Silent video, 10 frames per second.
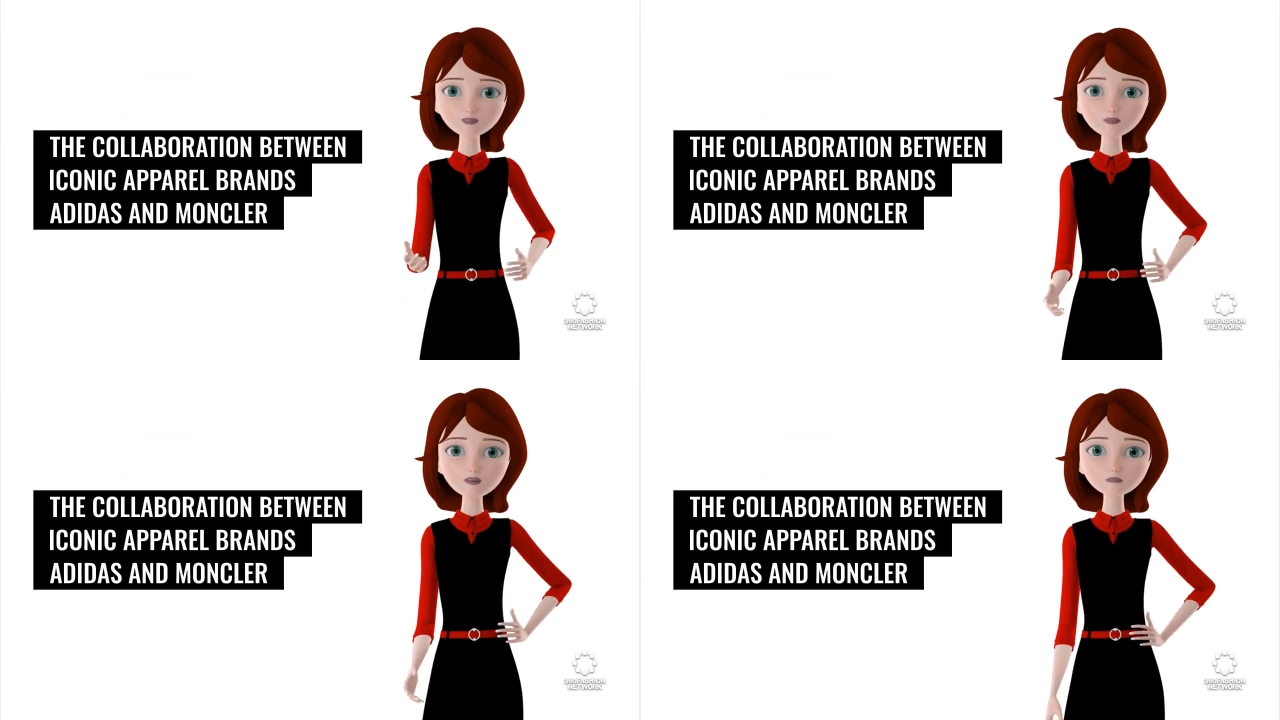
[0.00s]
The
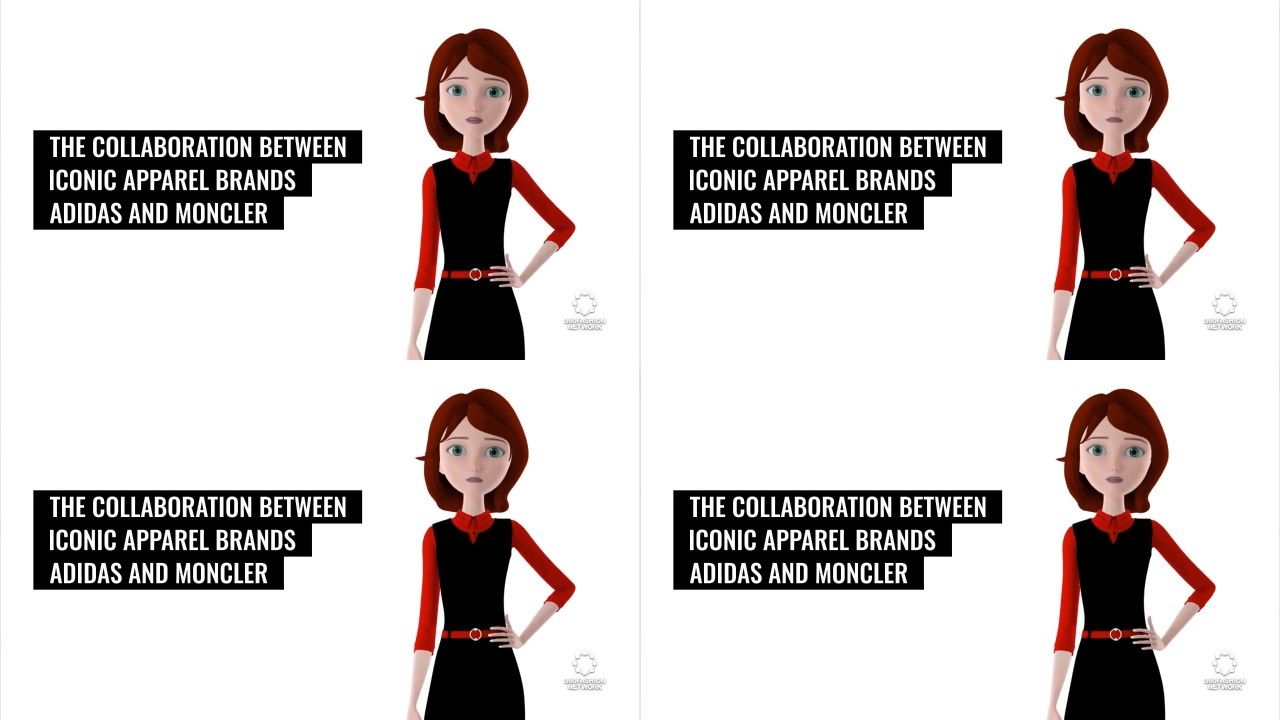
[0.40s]

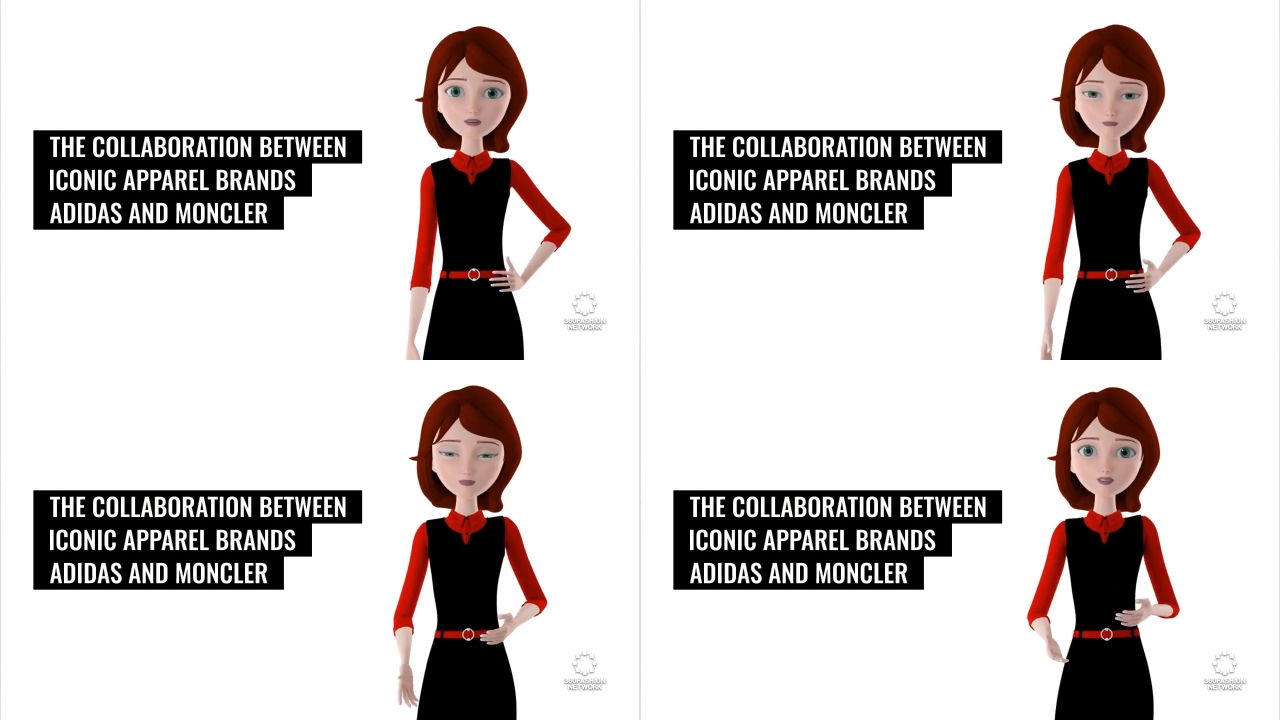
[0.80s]
collaboration
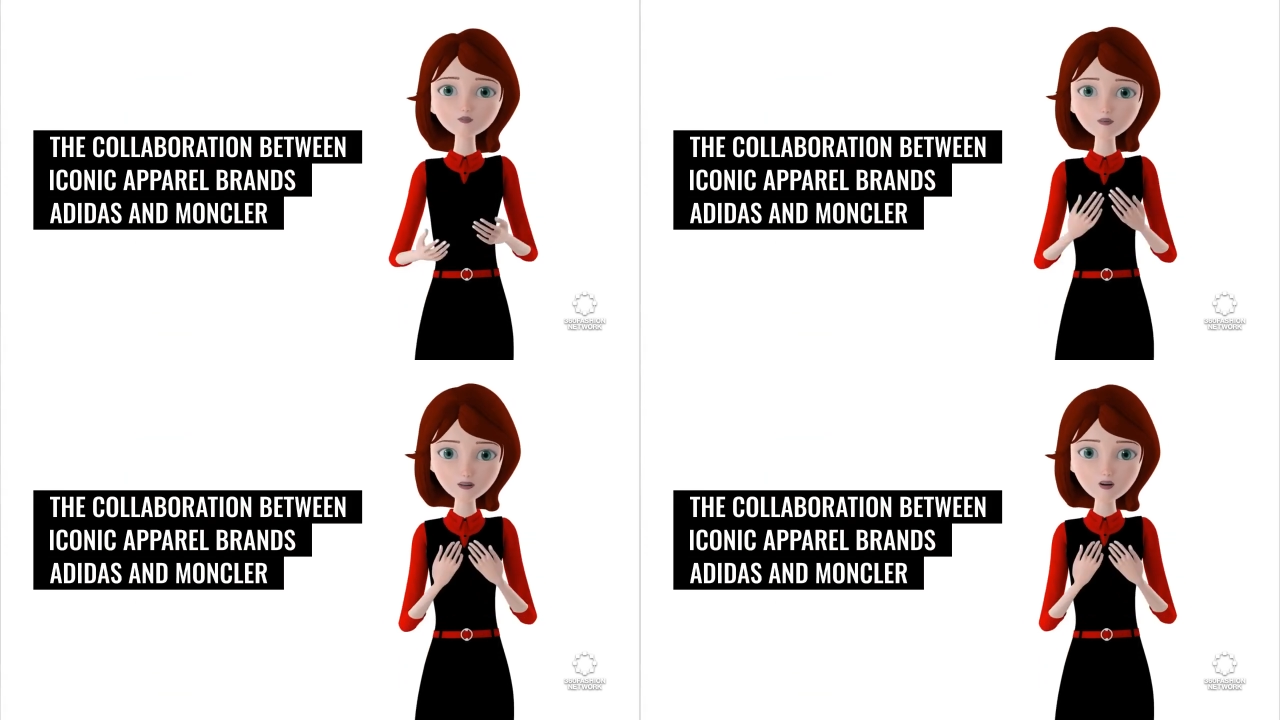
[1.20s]
between
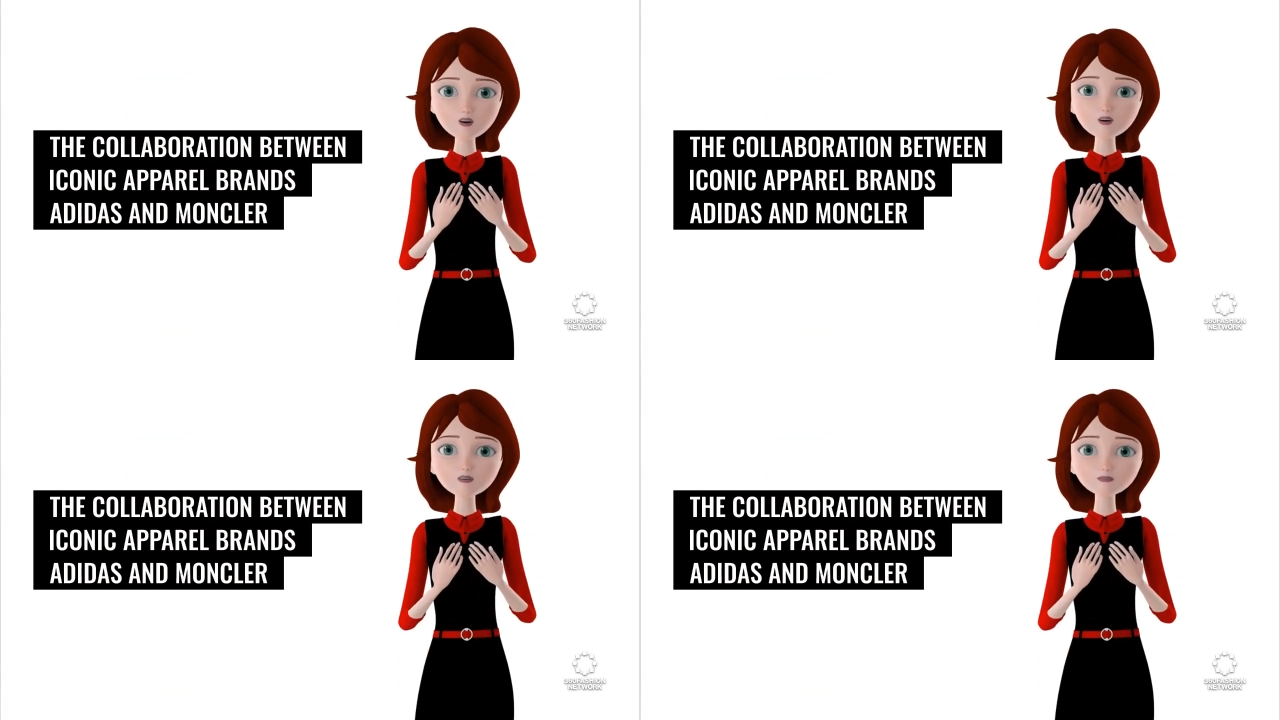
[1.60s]
iconic
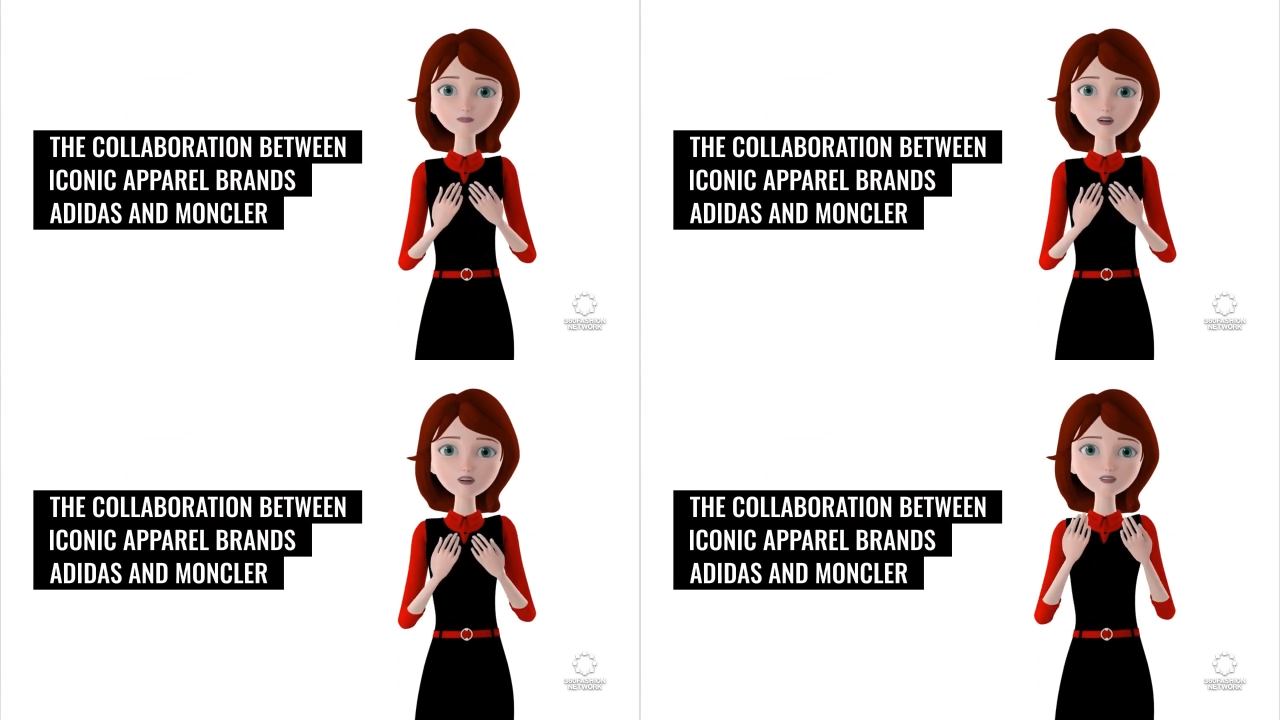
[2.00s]
apparel
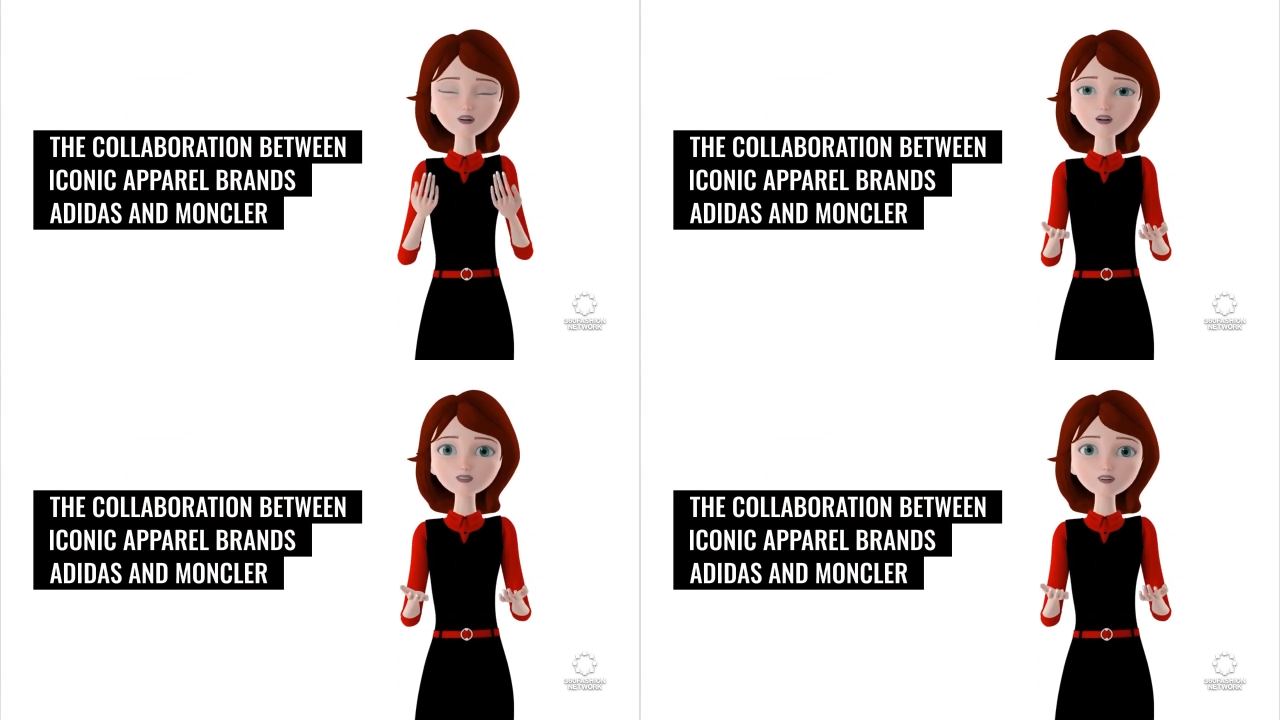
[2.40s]
brands
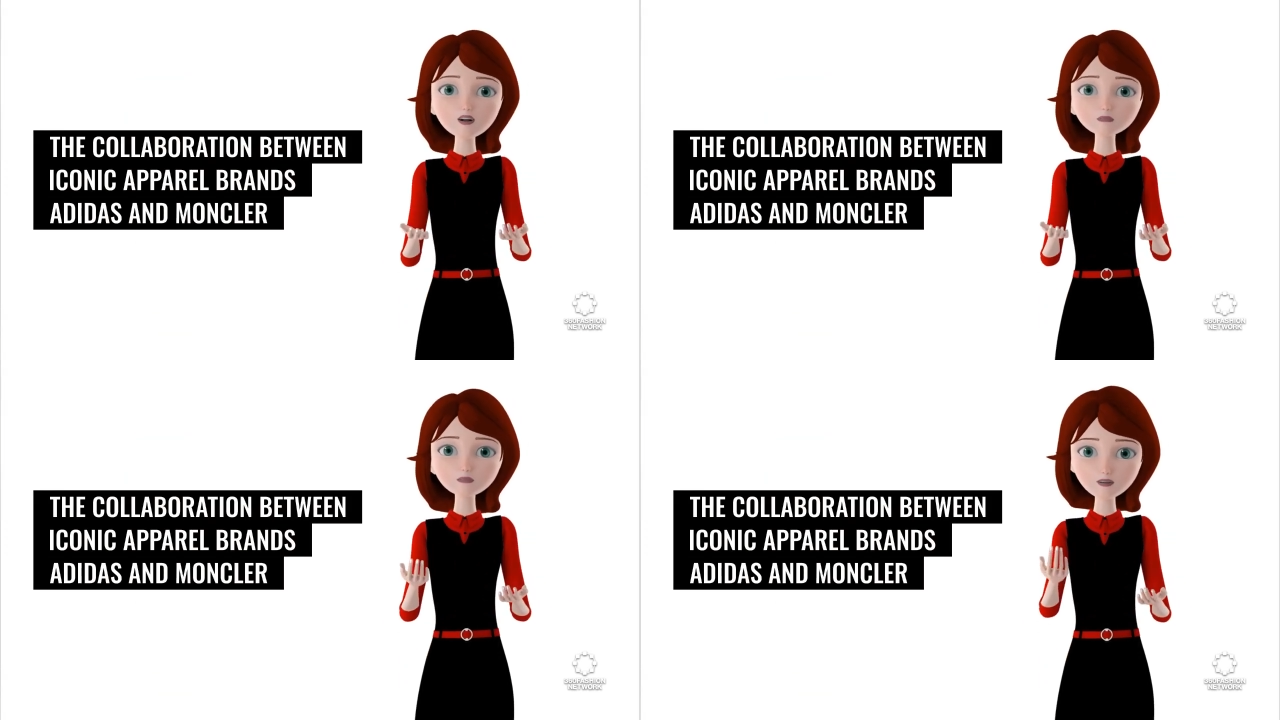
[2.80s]
Adidas
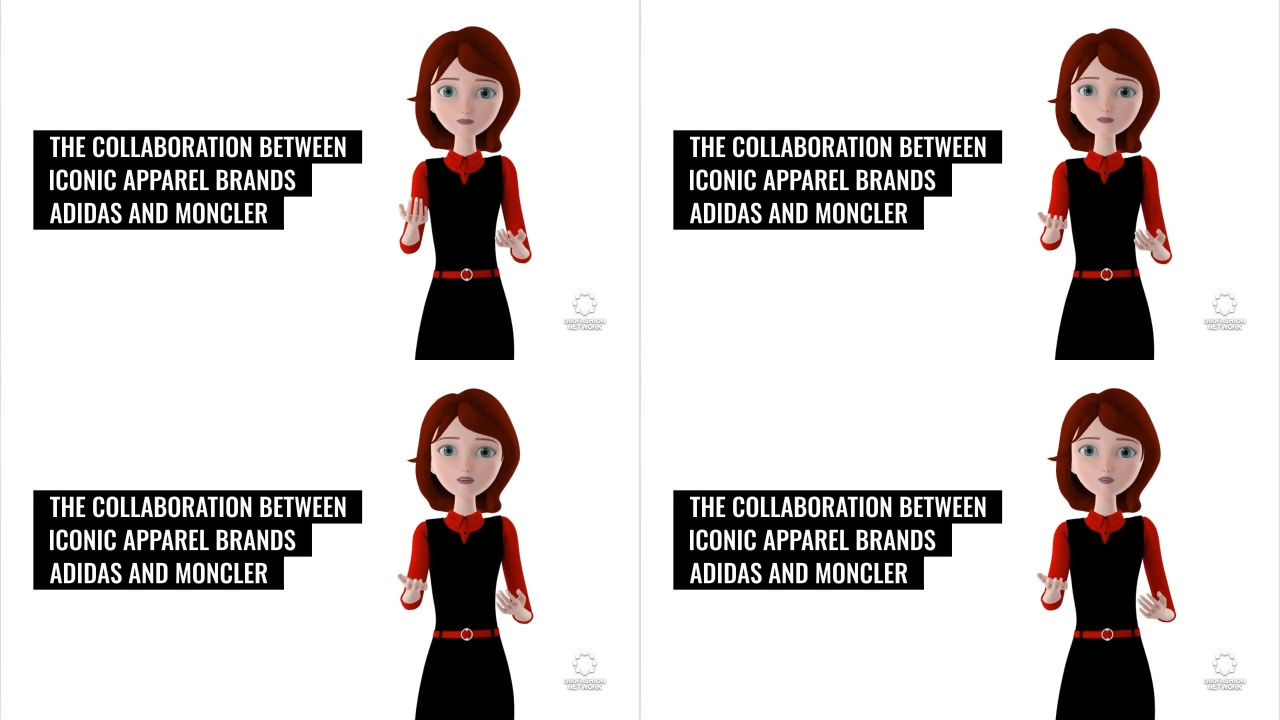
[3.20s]
and
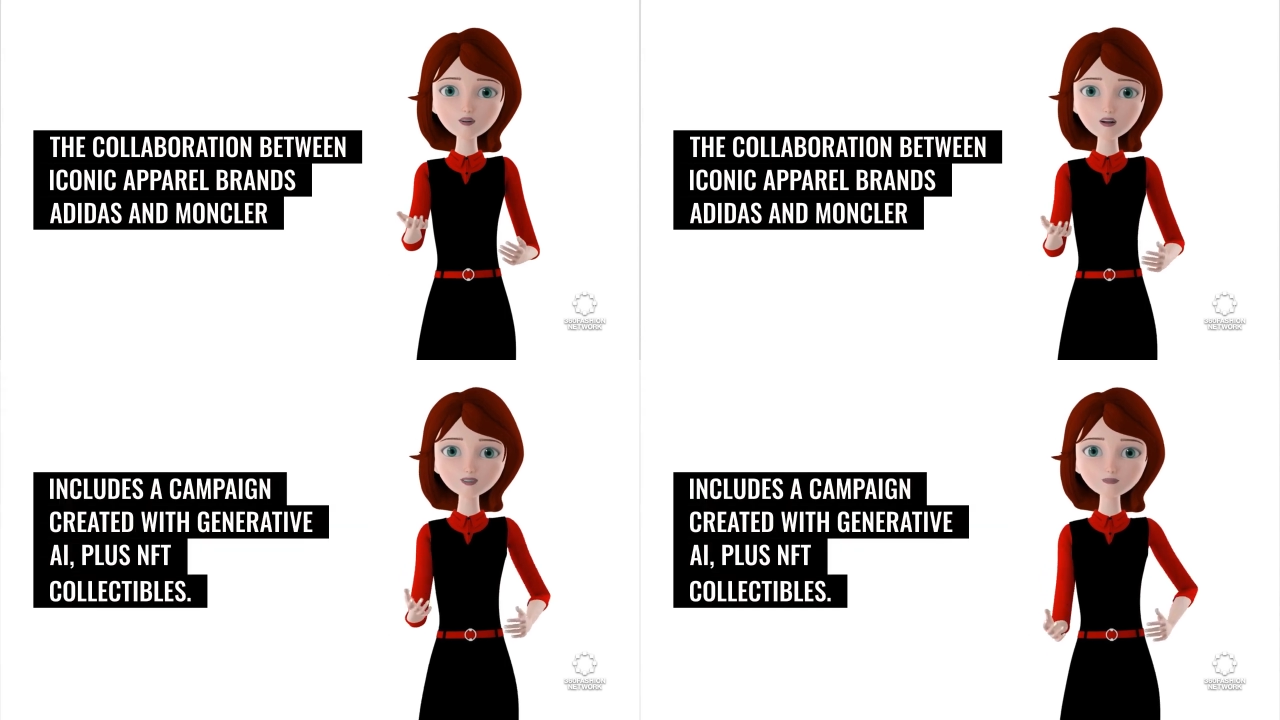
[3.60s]
Moncler
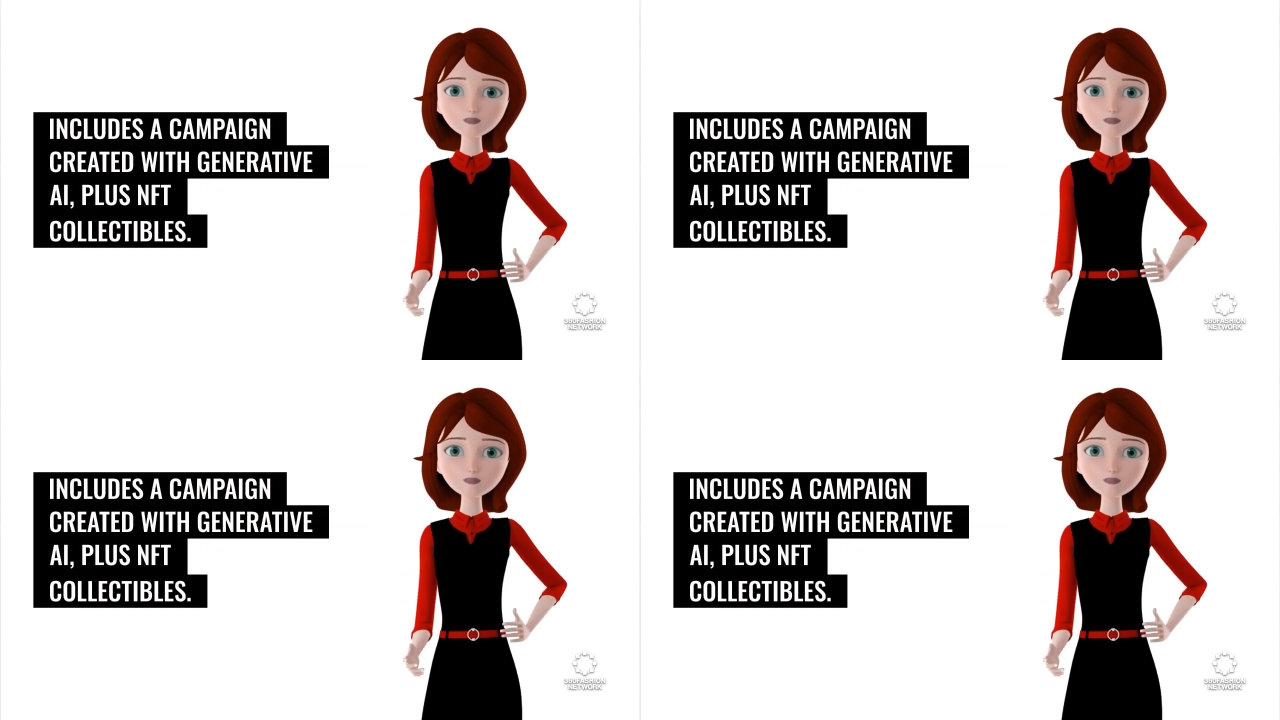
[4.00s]
includes